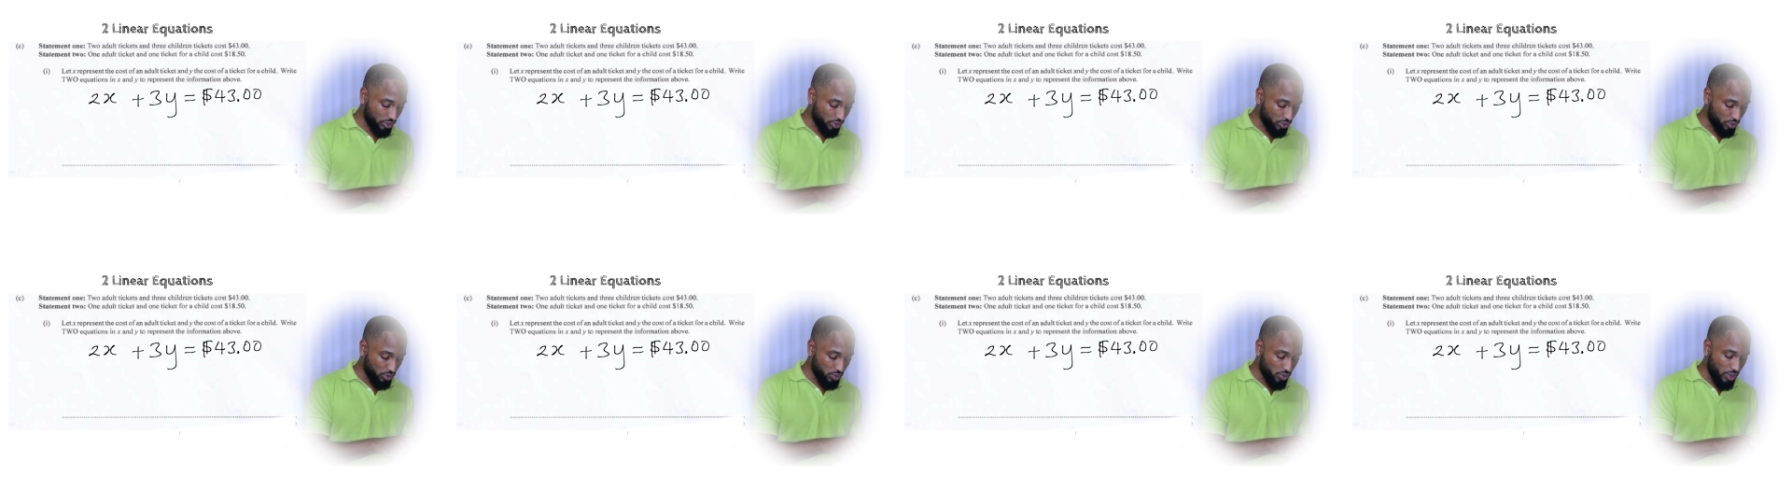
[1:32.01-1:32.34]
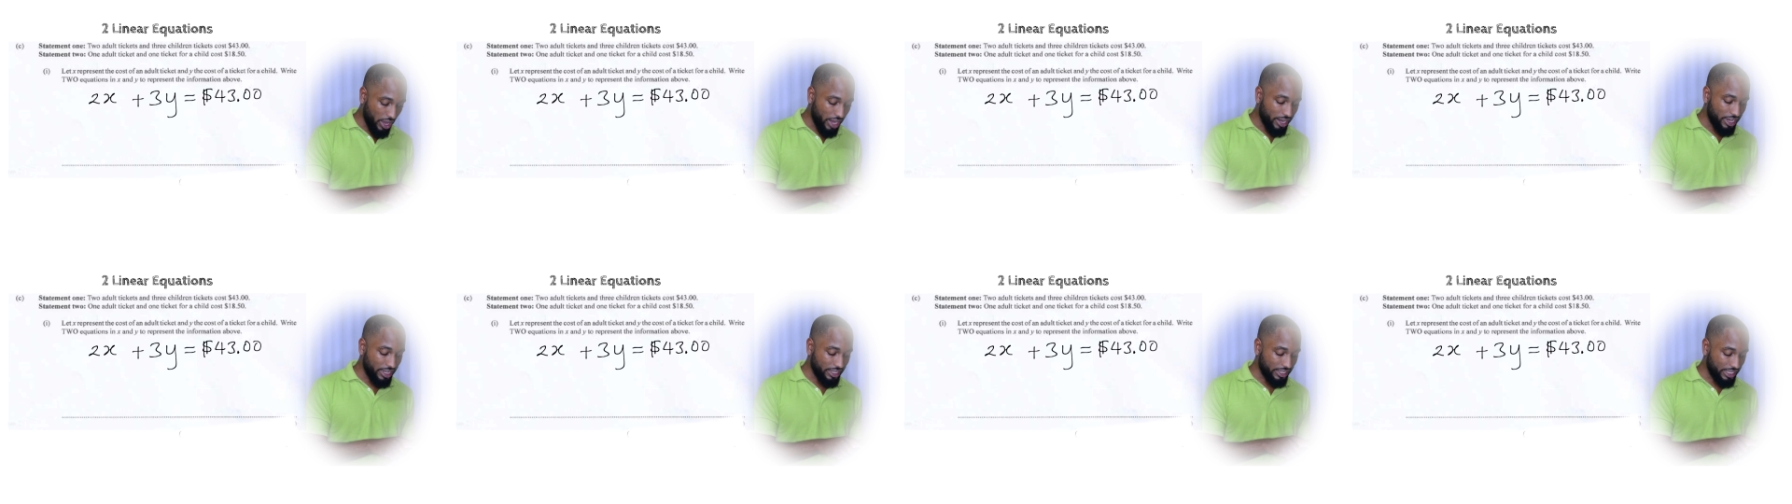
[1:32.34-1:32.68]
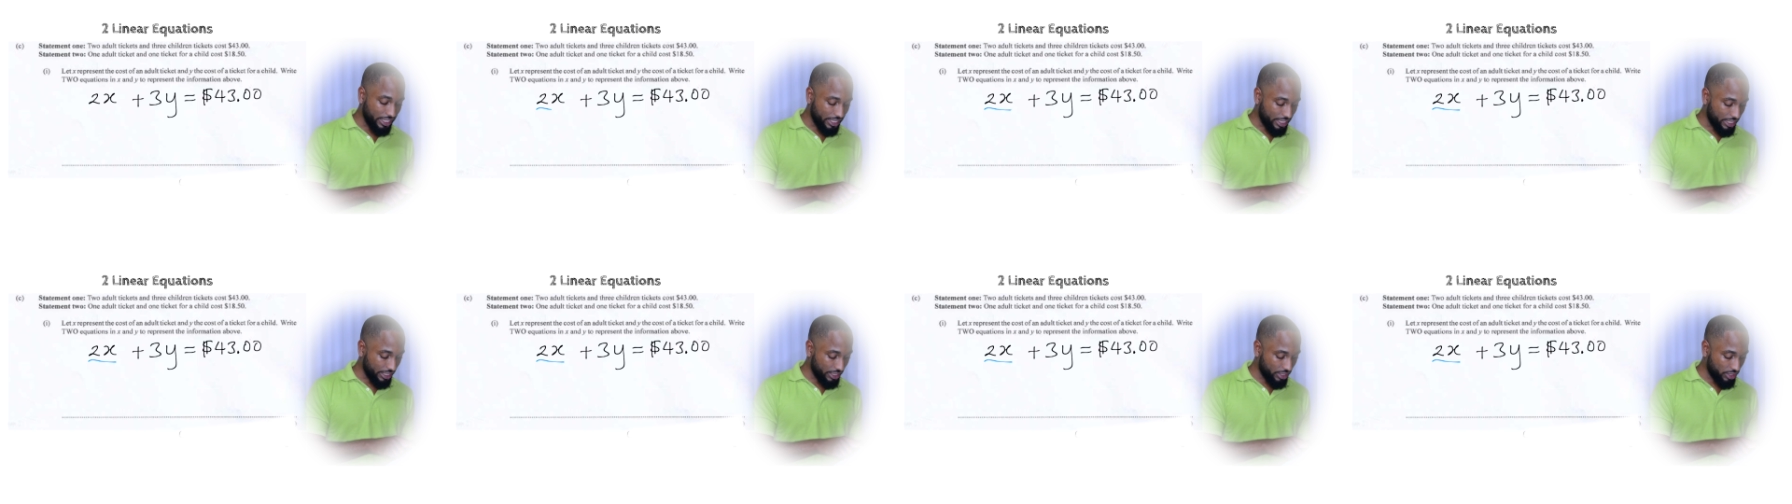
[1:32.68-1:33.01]
So two adult
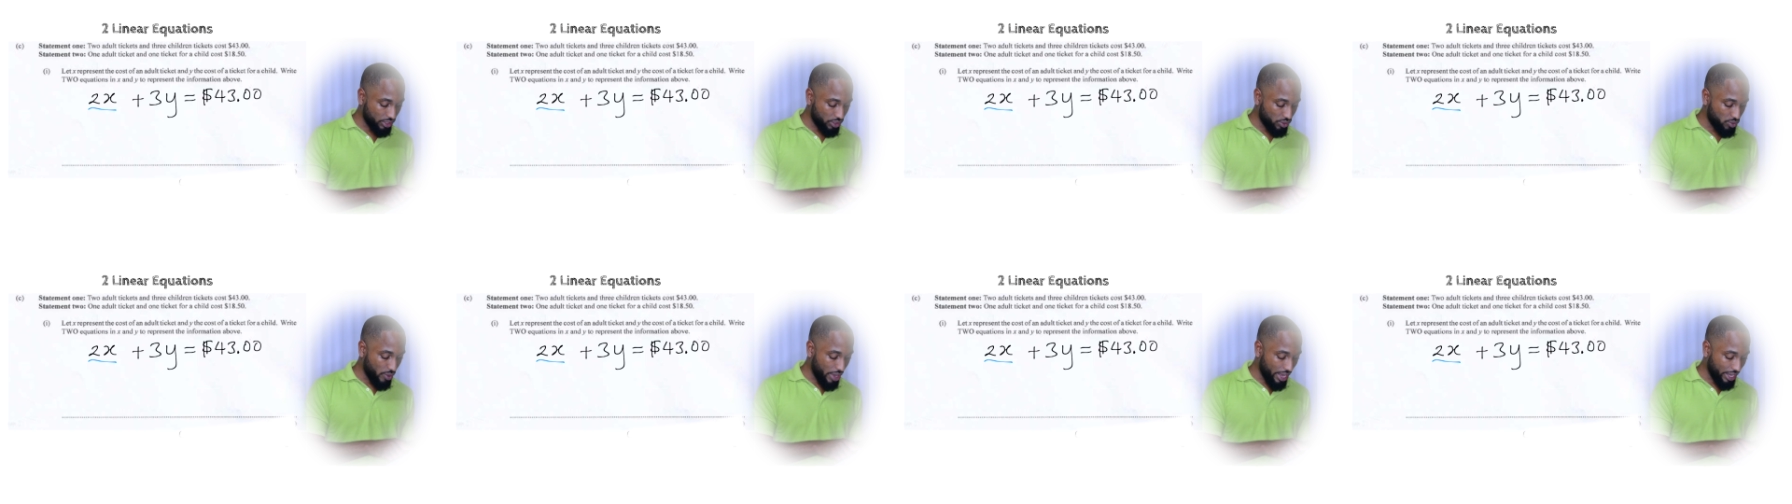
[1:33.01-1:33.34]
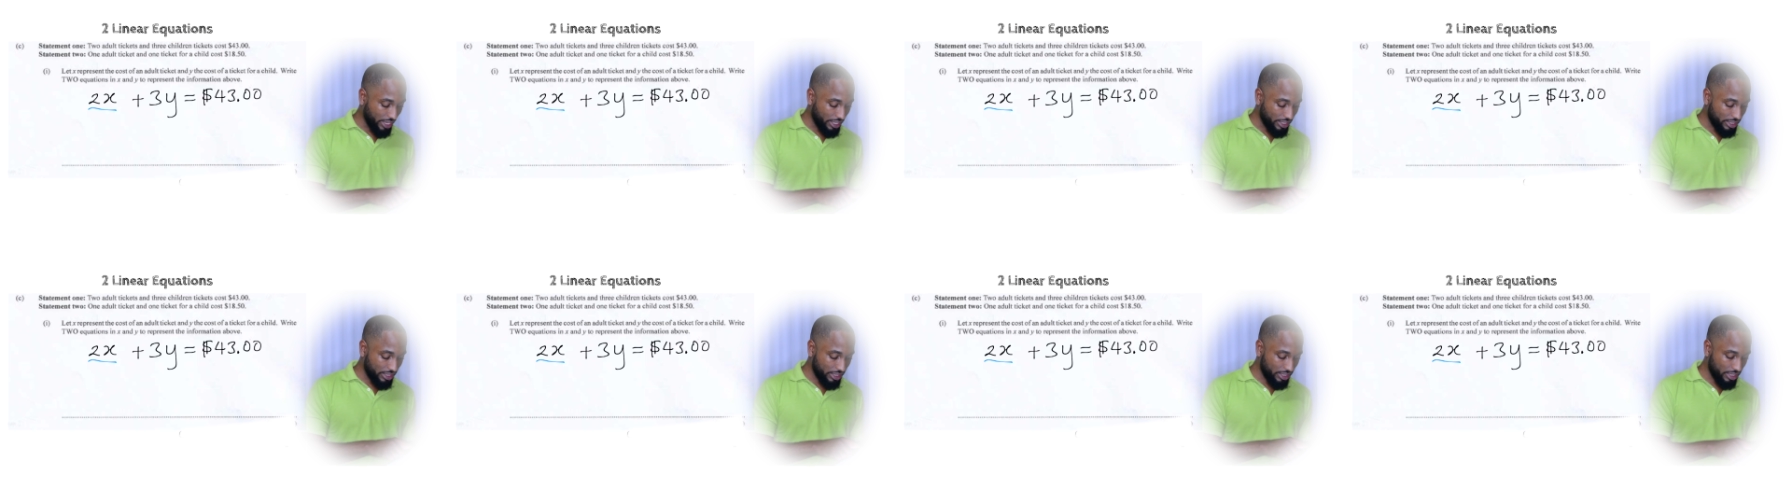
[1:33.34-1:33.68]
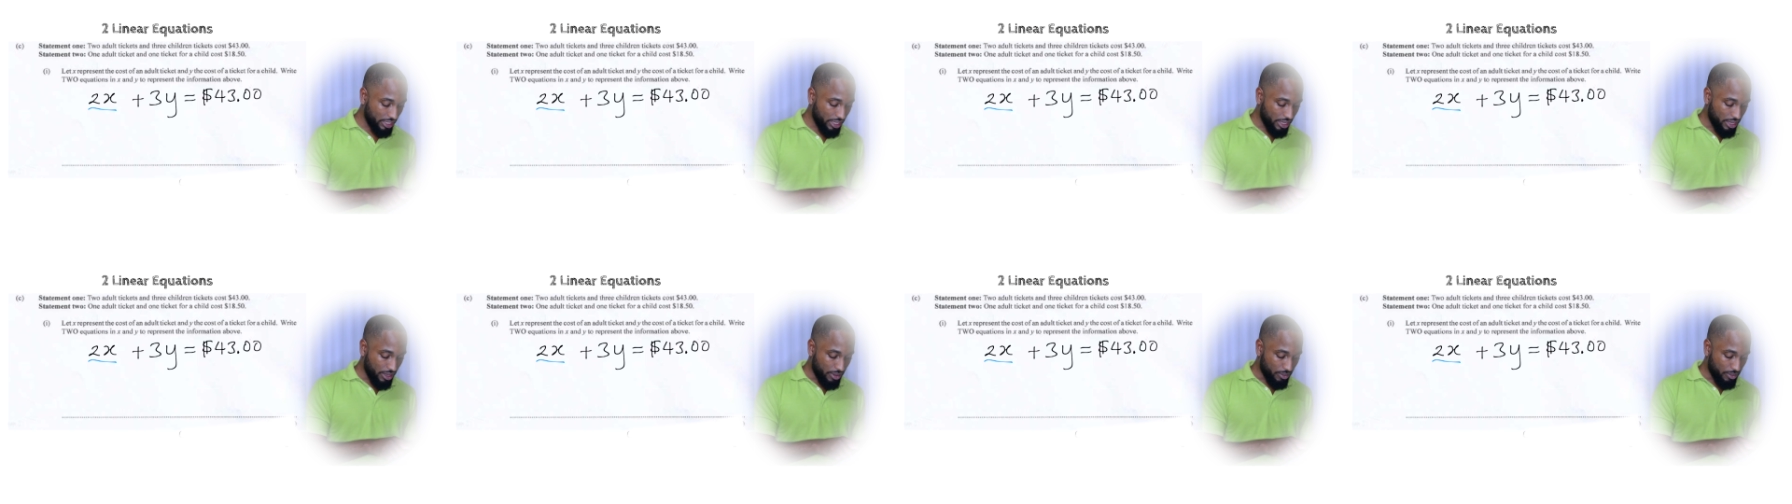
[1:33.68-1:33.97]
tickets, 2x